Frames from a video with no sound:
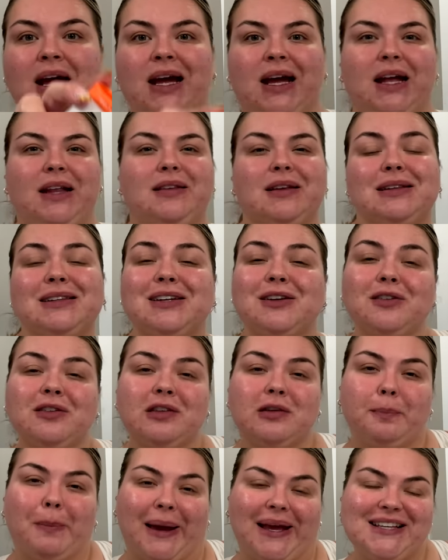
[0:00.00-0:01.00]
It's a little
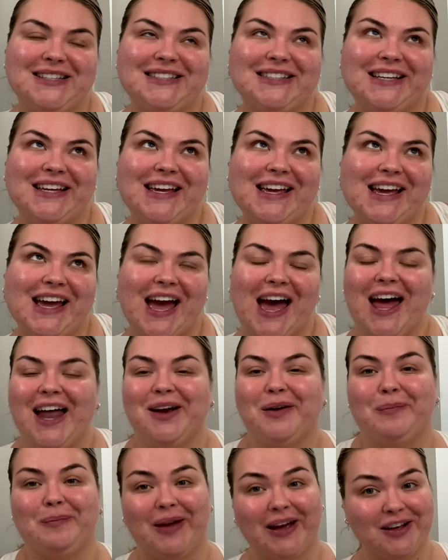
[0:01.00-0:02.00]
spicy
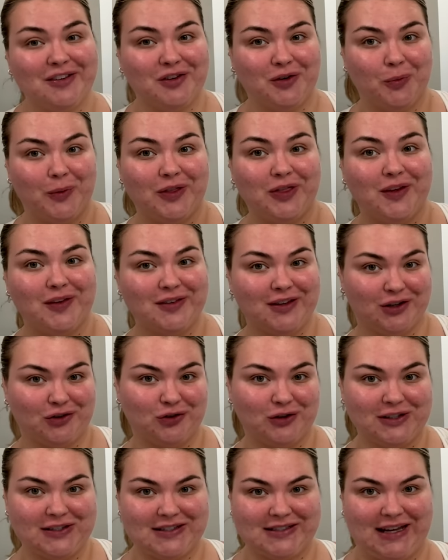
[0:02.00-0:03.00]
and mixed with the
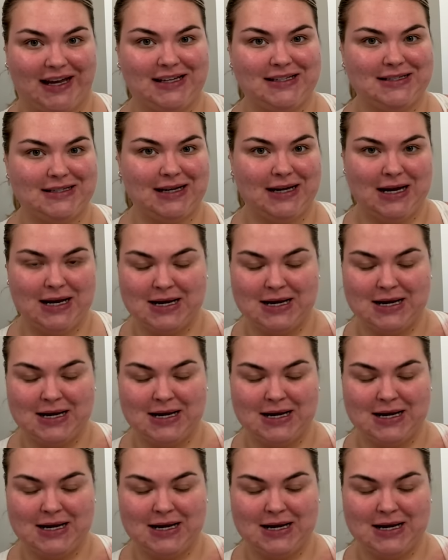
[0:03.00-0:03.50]
citrus scent.